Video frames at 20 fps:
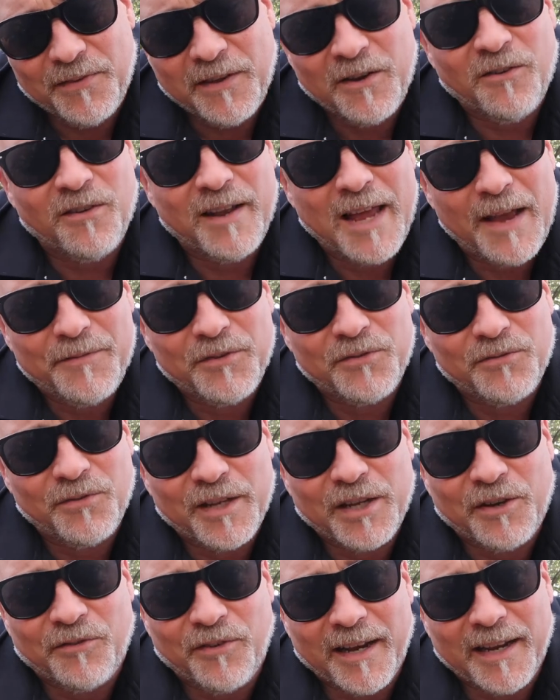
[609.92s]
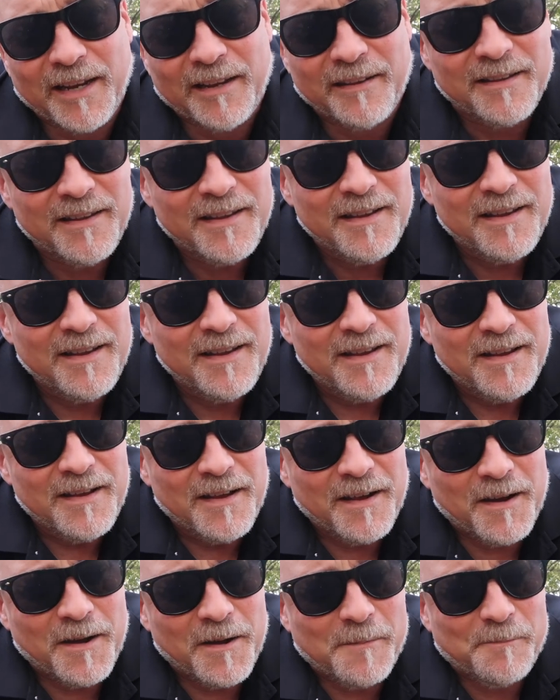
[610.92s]
you know, life is really grand.
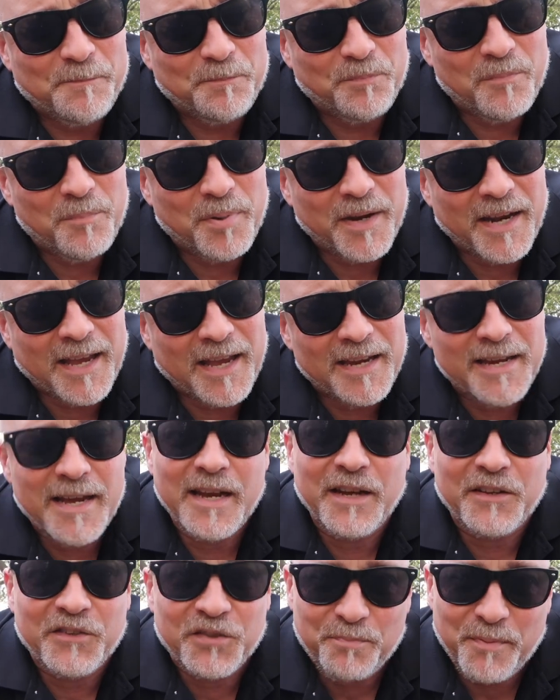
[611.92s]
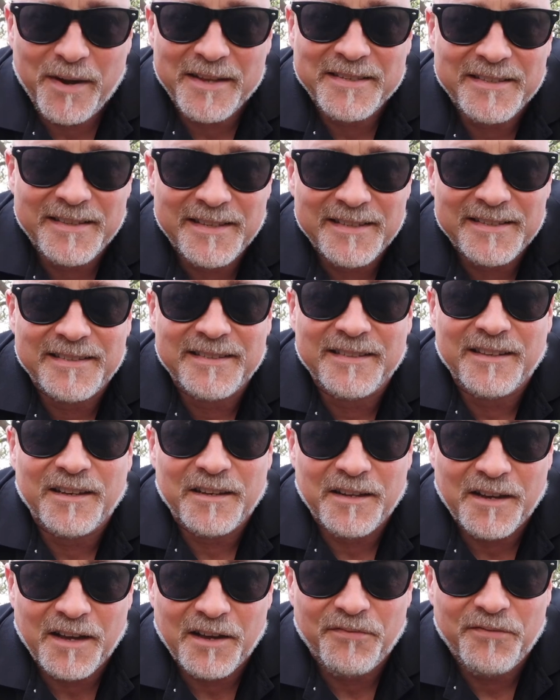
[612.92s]
Um, but I cannot express this
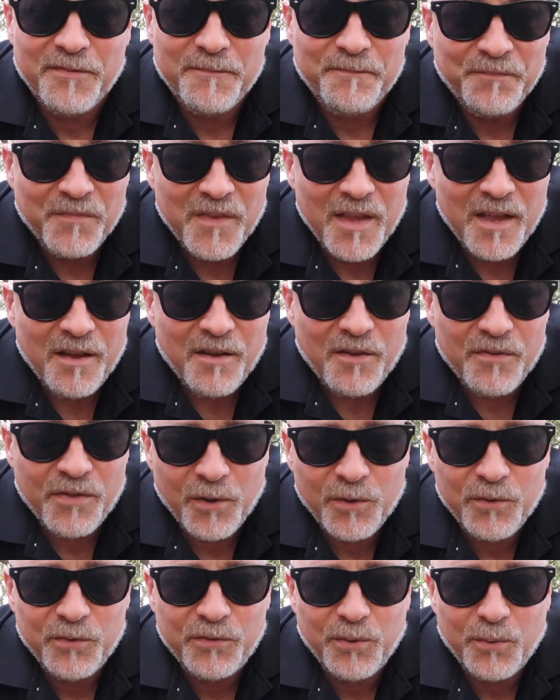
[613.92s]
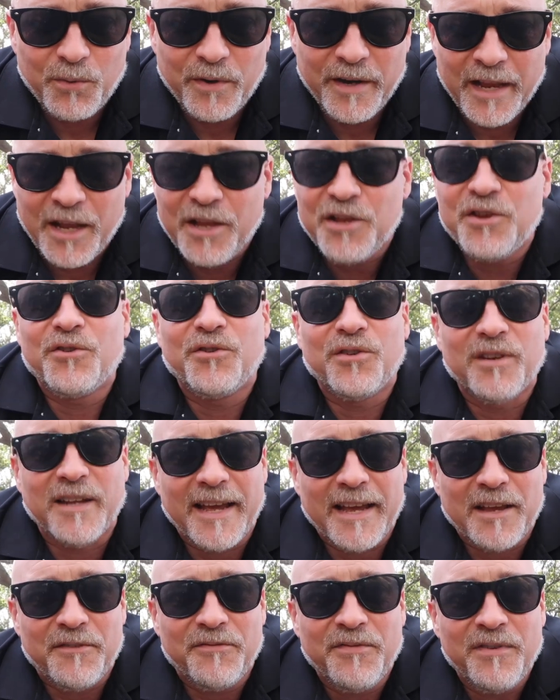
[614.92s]
enough. Those who are in your
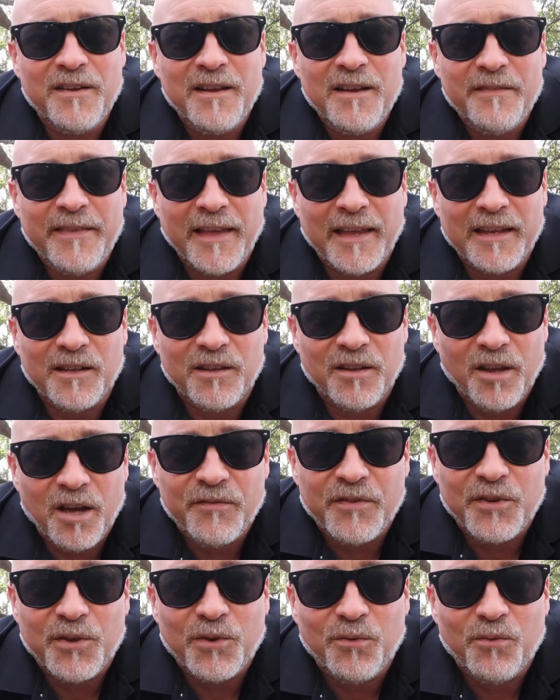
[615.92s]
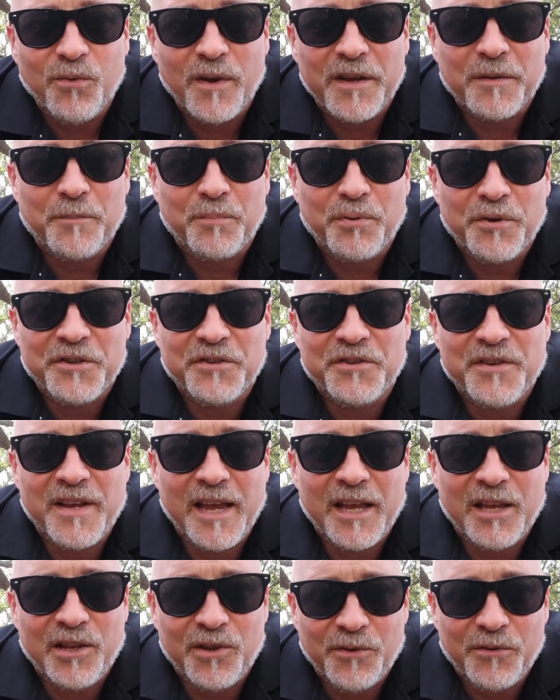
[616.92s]
life that love you and
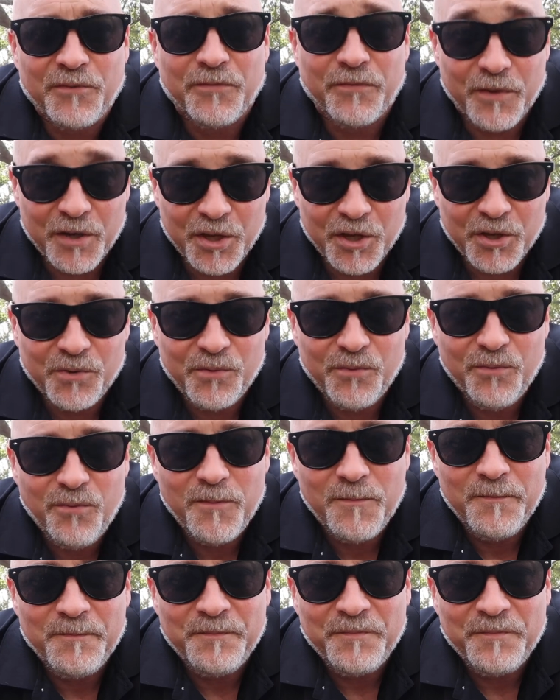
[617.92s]
appreciate you for you,